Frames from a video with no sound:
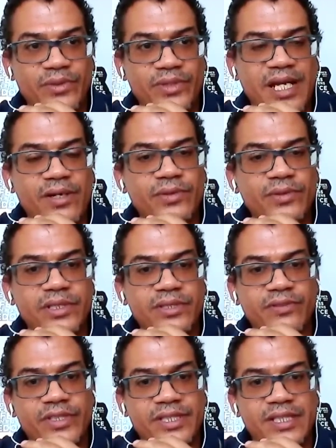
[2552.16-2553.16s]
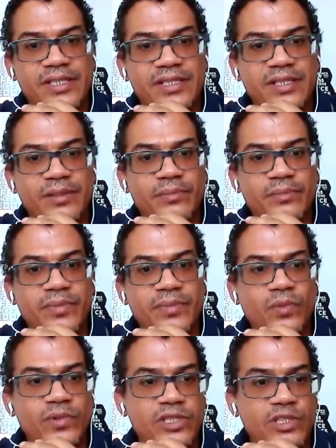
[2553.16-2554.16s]
soundness of the system
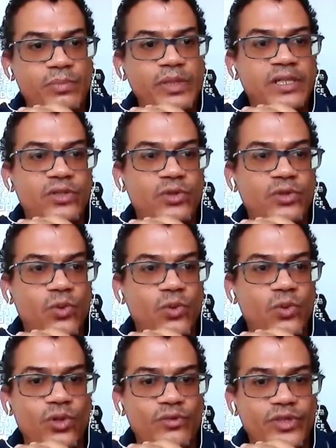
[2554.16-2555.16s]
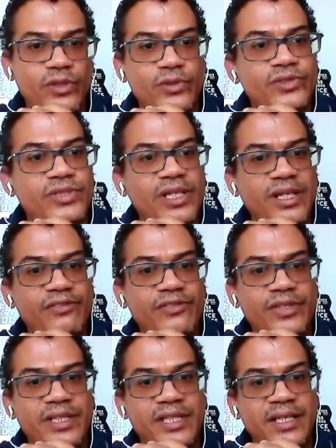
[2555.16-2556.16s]
will speak to all of those
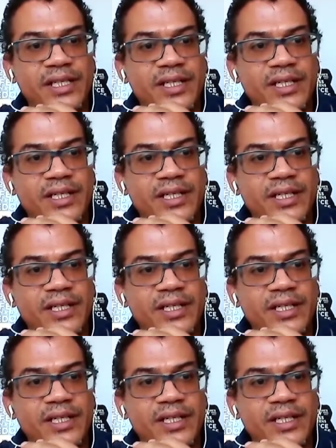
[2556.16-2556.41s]
delivery